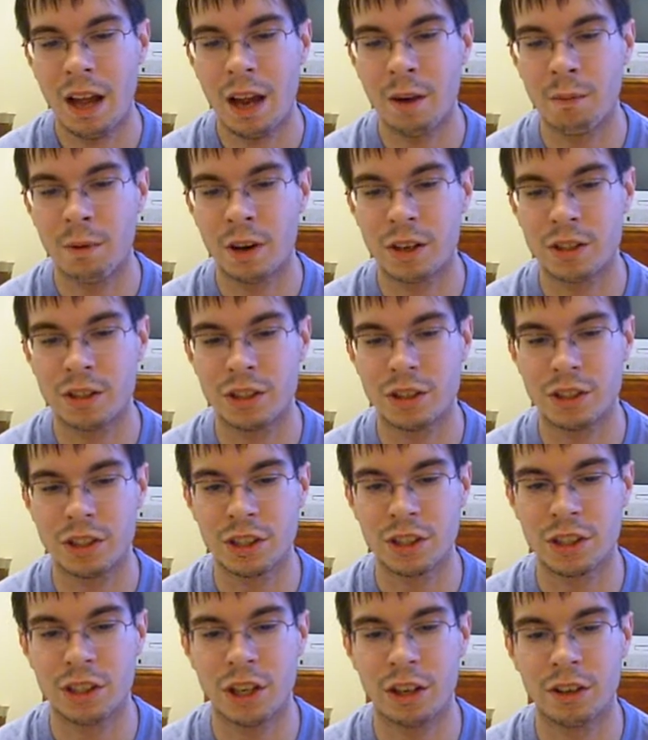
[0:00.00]
I watch as
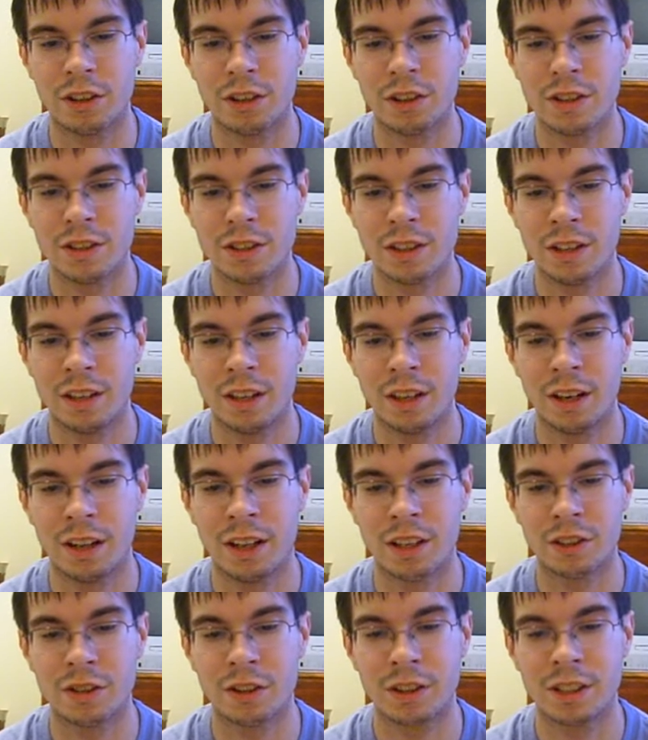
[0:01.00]
she shudders, and an
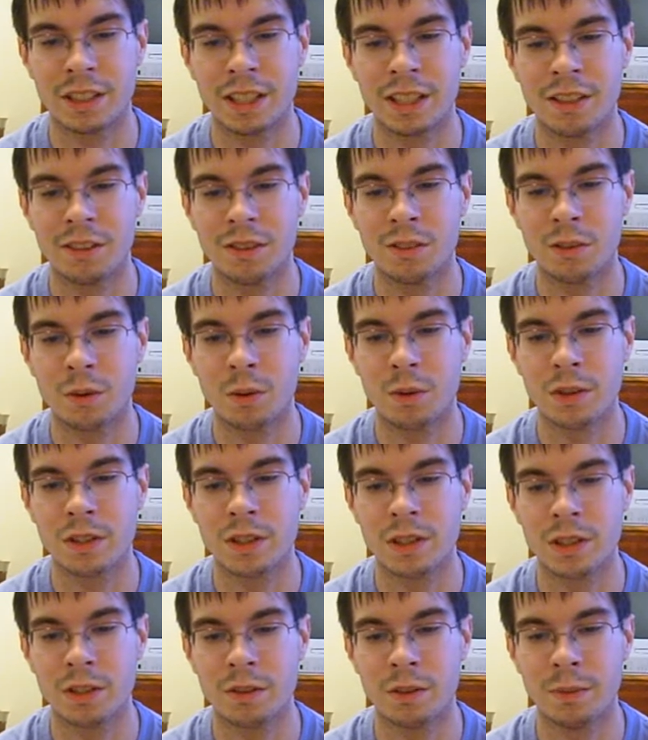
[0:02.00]
electric tingle
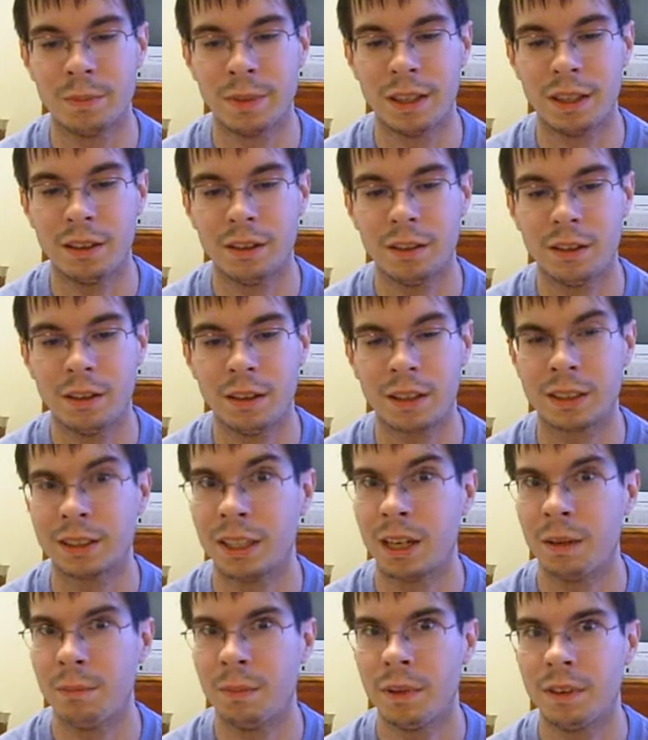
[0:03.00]
courses through me.
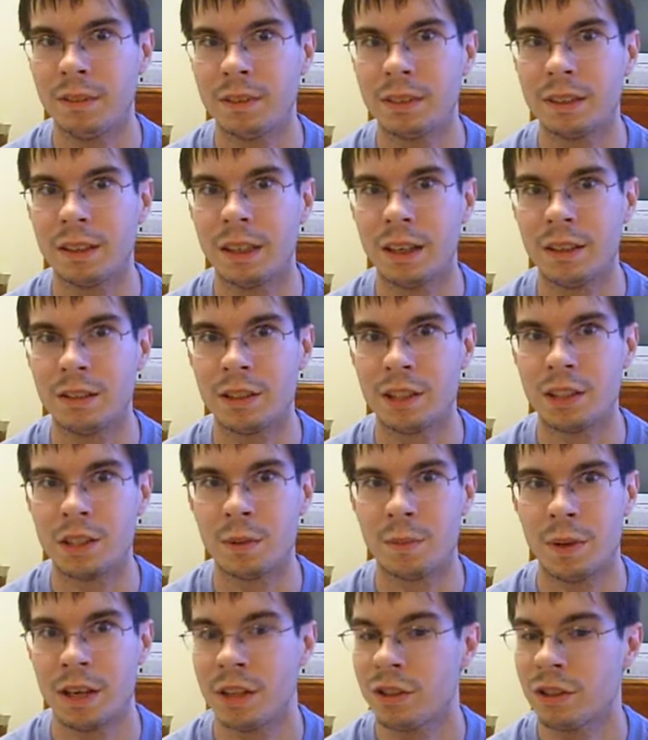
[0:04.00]
Excitement,
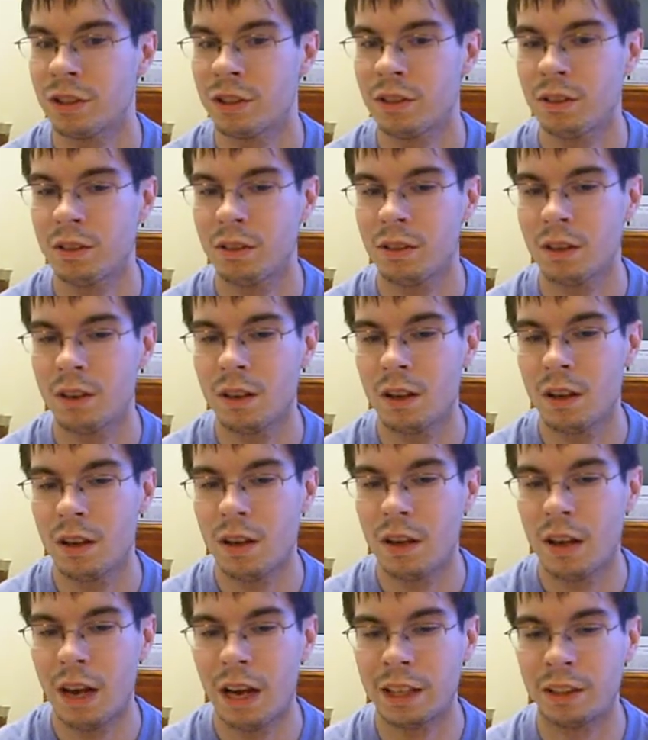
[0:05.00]
anticipation,
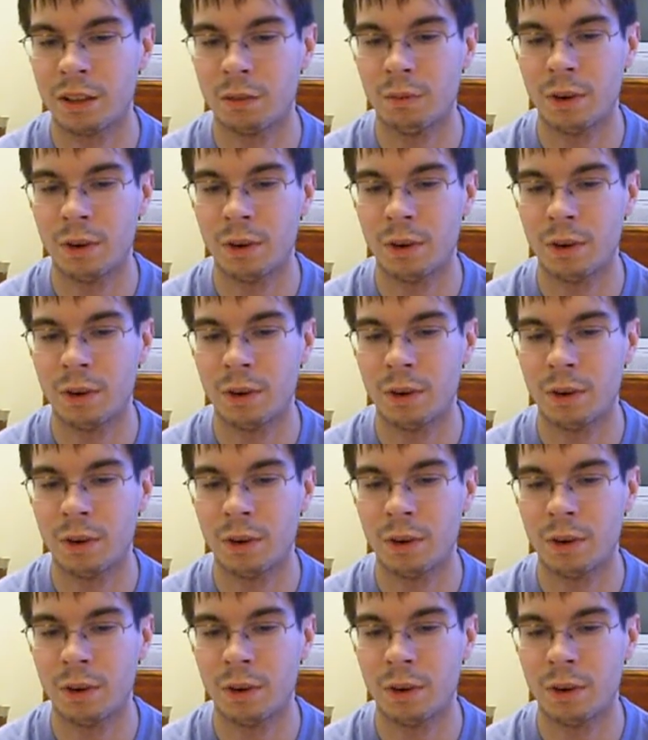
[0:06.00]
at